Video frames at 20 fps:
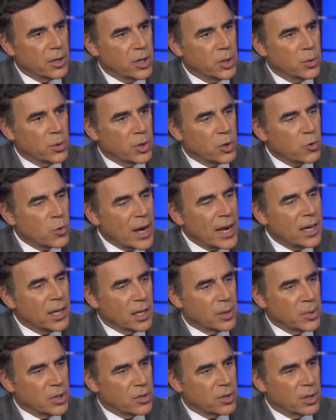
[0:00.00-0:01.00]
you would grade
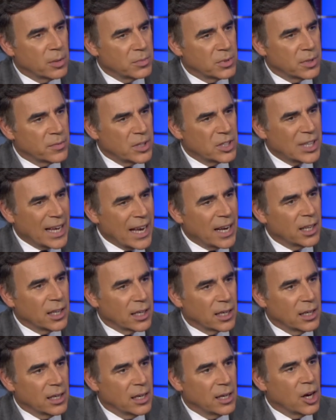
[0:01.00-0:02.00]
him in terms of his
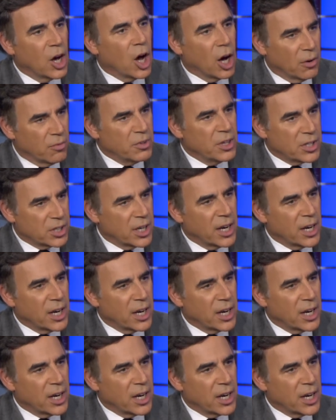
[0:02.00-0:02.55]
handling of this